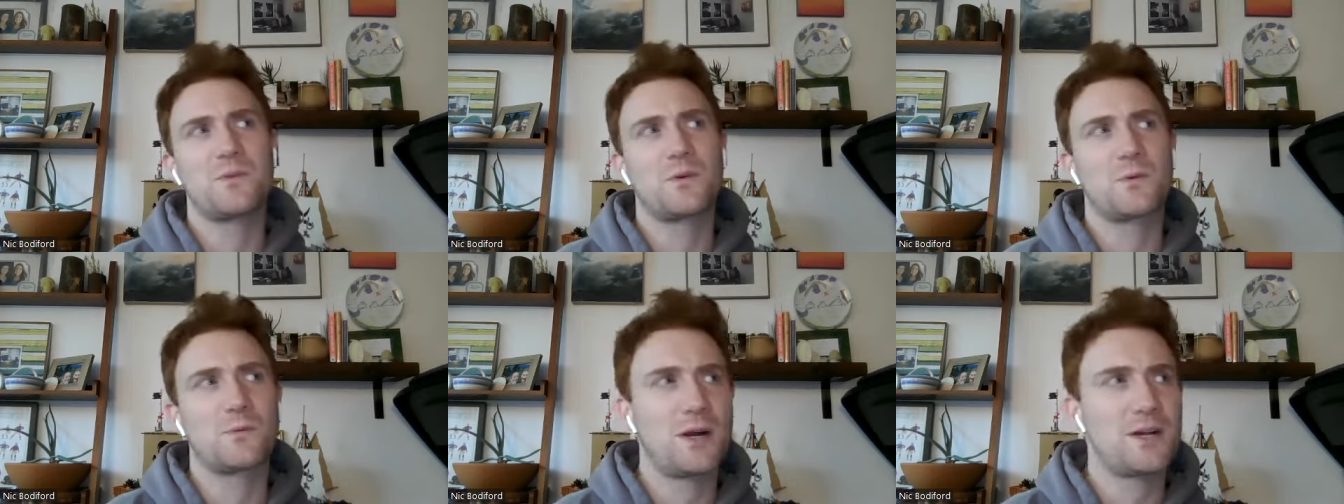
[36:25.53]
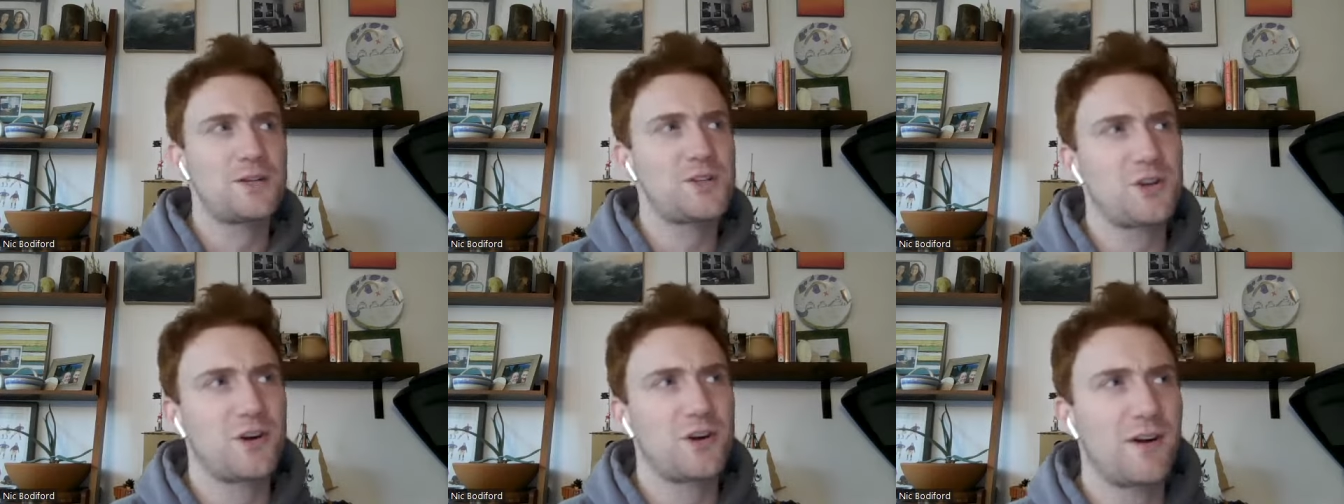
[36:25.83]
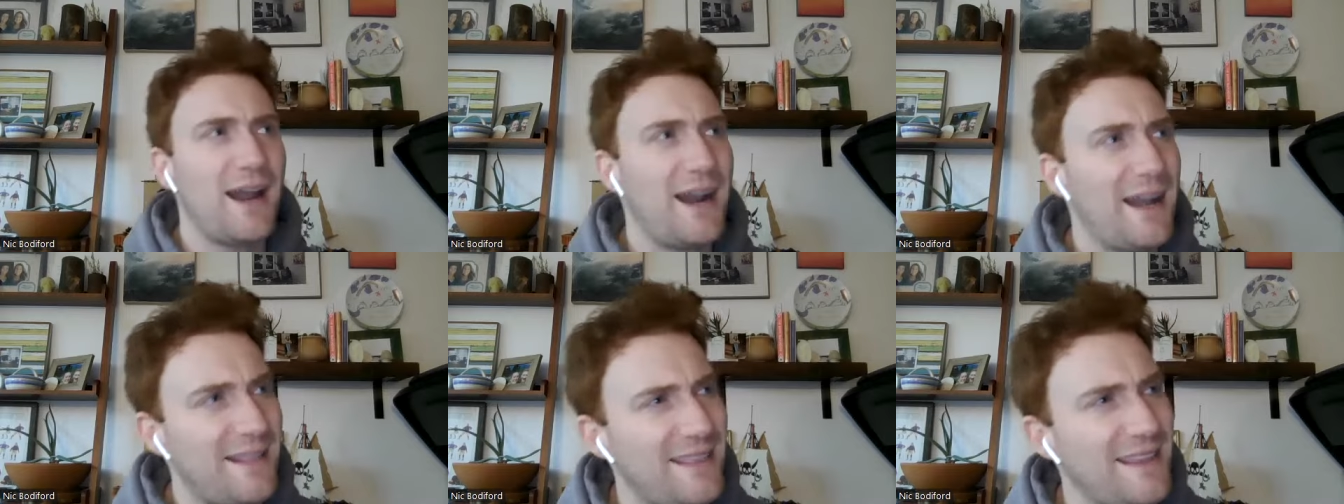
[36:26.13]
rusher,
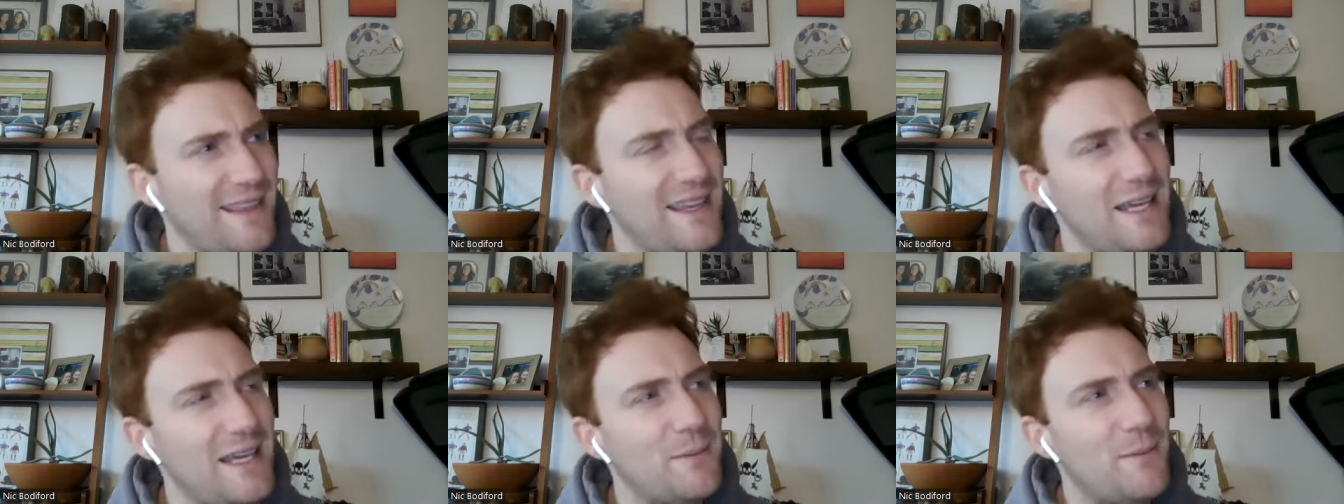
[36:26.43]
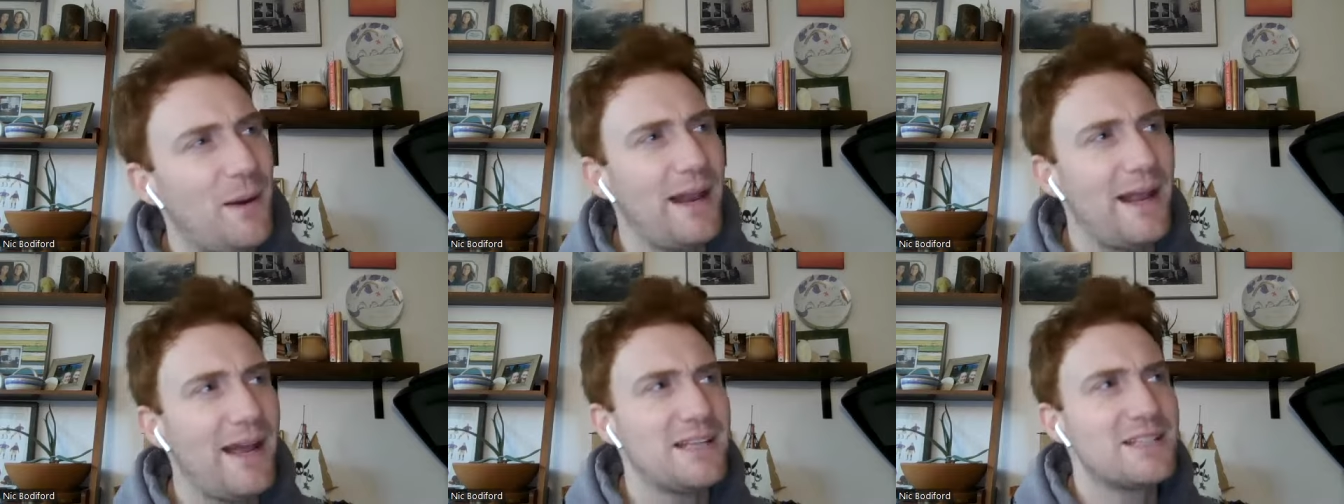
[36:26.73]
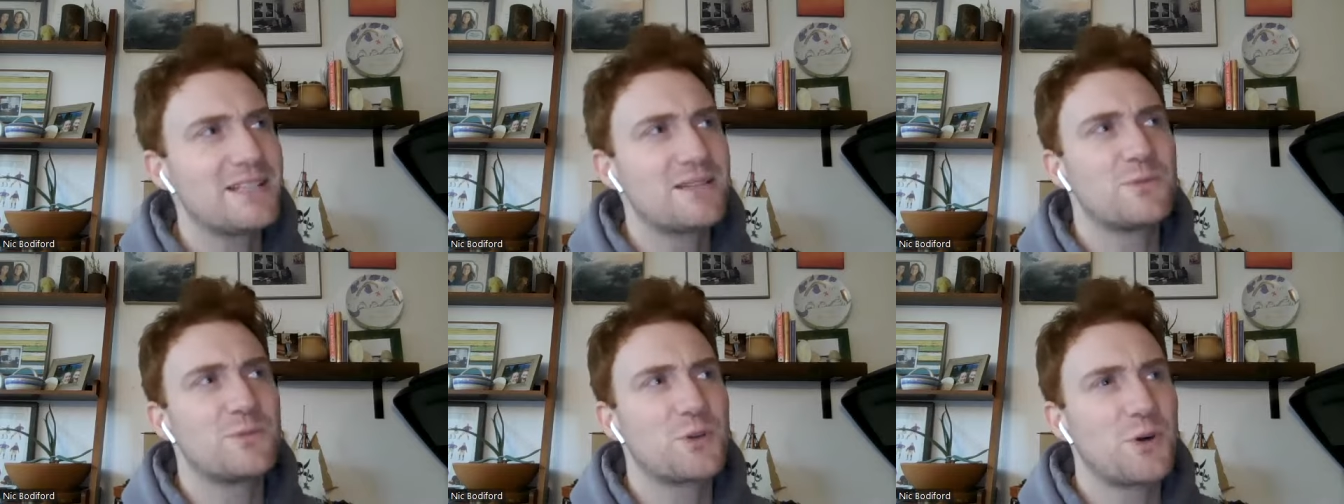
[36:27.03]
and I think he might have
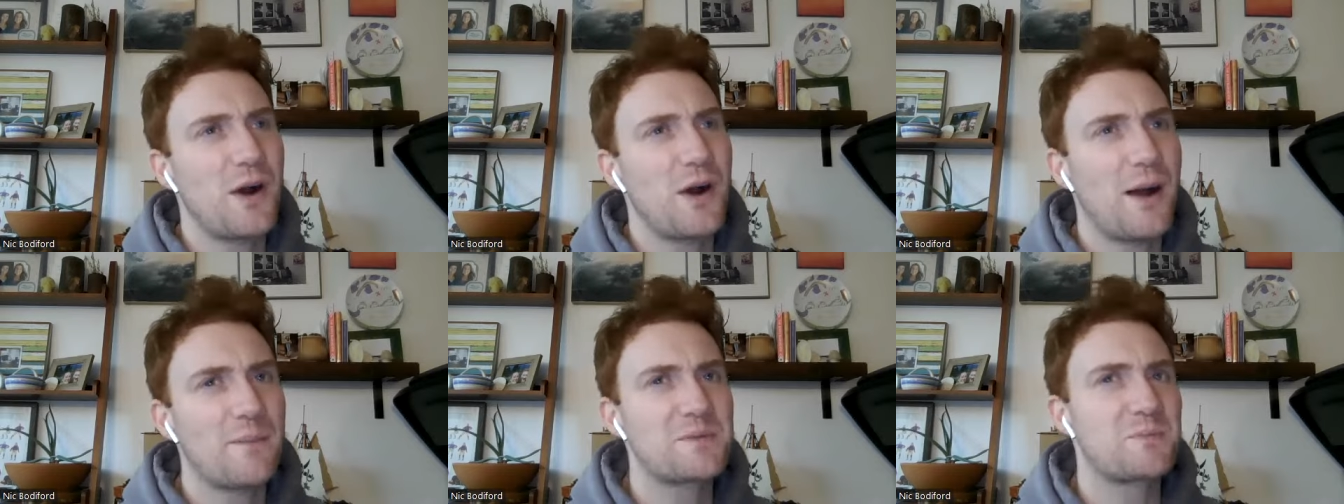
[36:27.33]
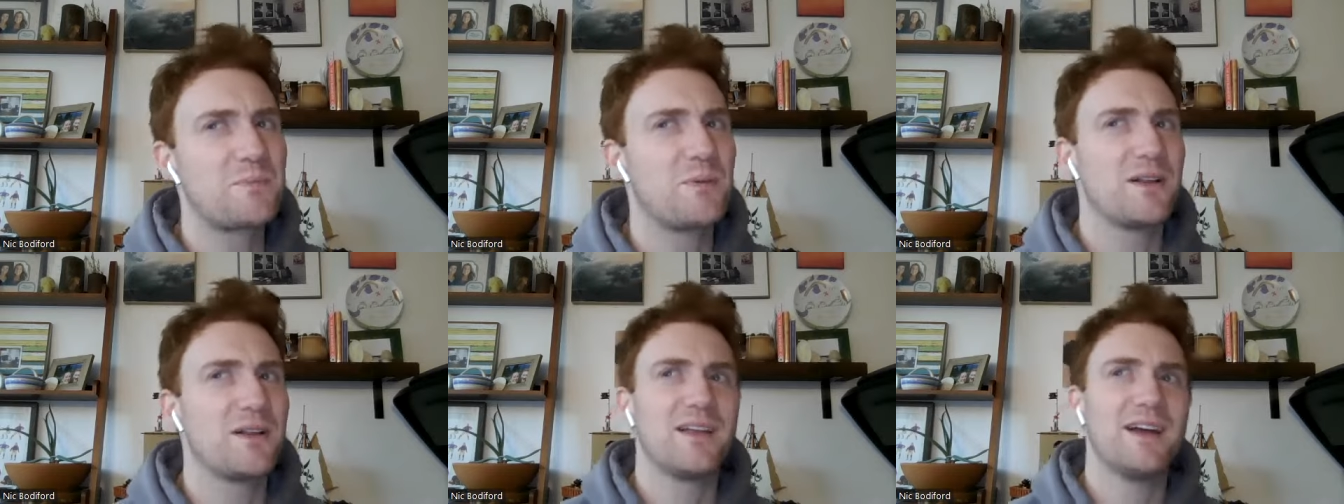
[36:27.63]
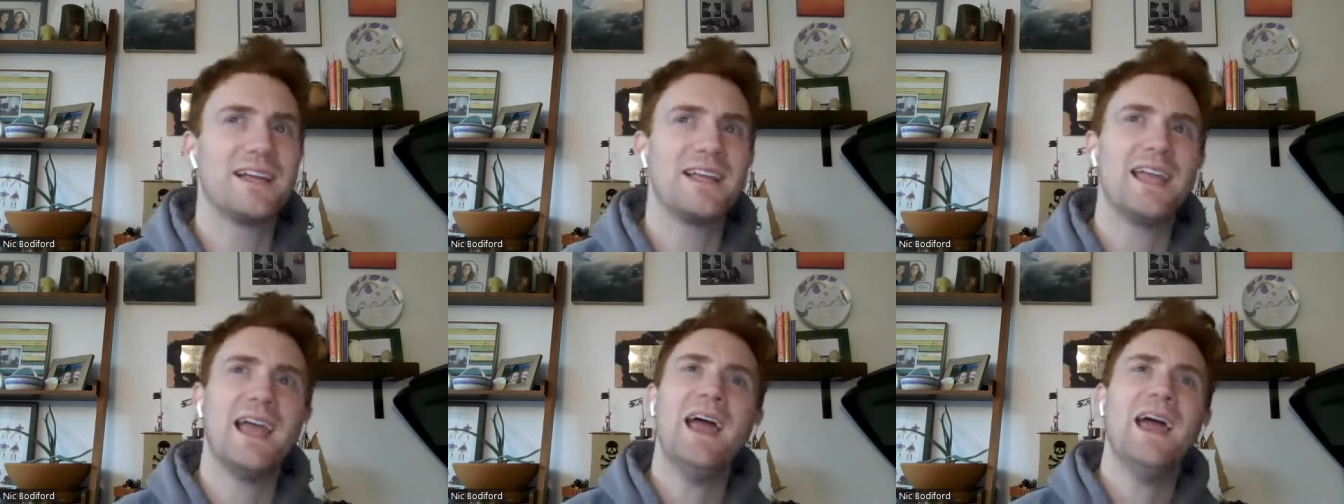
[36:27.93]
had some drops, but
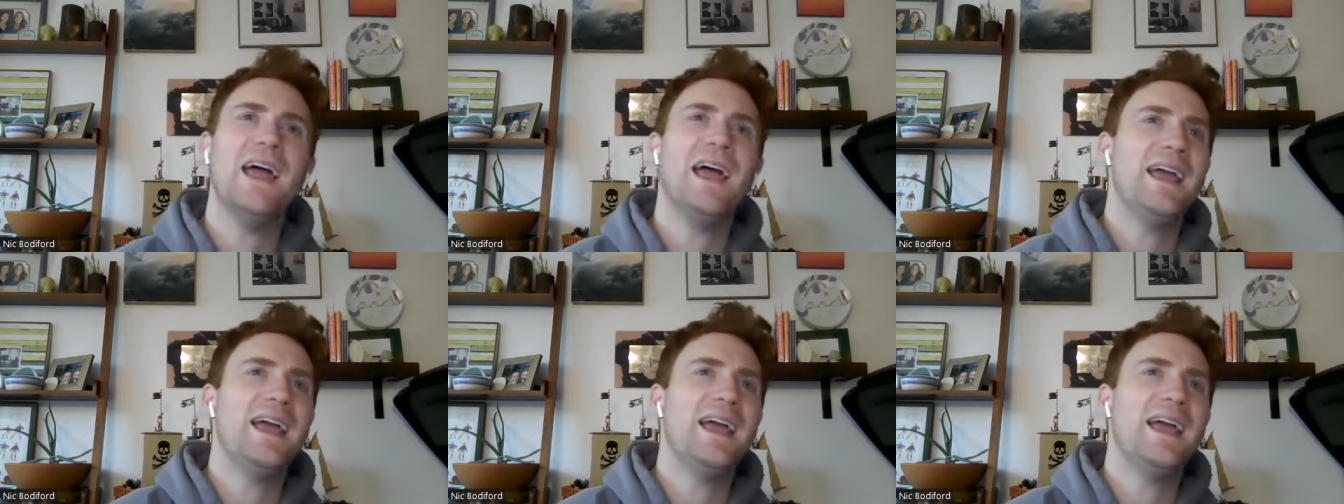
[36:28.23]
like